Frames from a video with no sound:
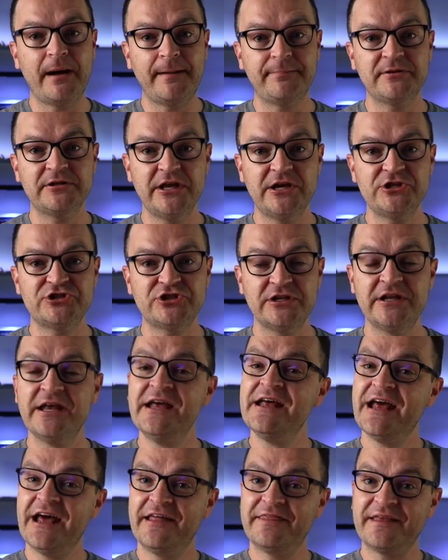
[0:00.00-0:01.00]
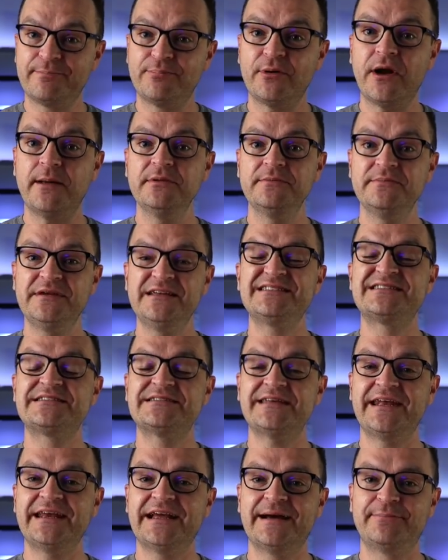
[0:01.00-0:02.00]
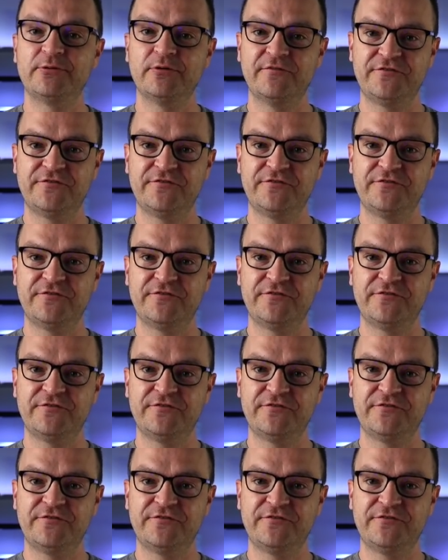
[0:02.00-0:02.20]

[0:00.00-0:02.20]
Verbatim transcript: population, and that probably means setting up a